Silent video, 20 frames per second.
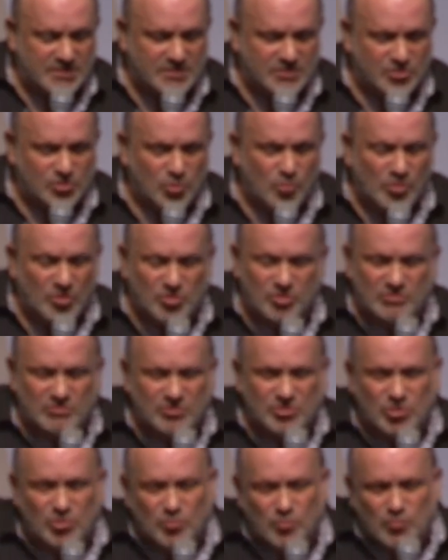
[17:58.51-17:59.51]
you
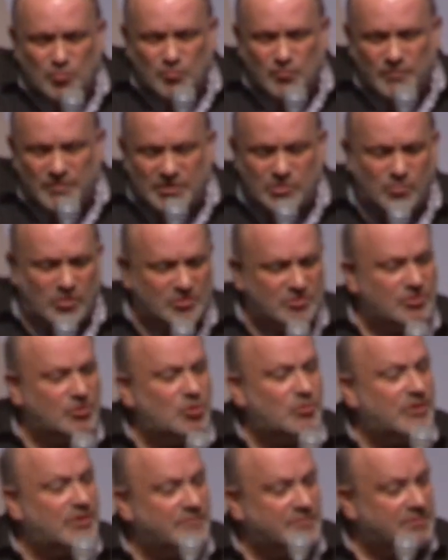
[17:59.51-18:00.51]
don't really want to
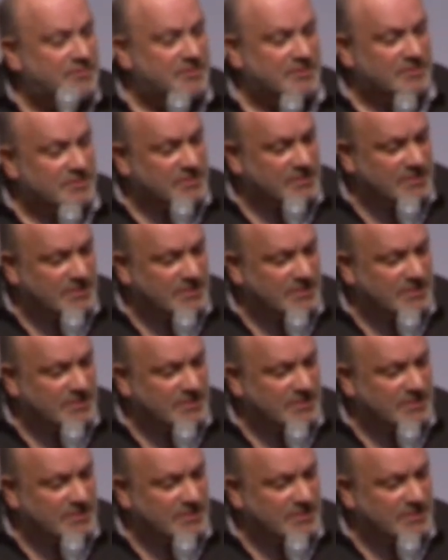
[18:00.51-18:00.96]
know everything.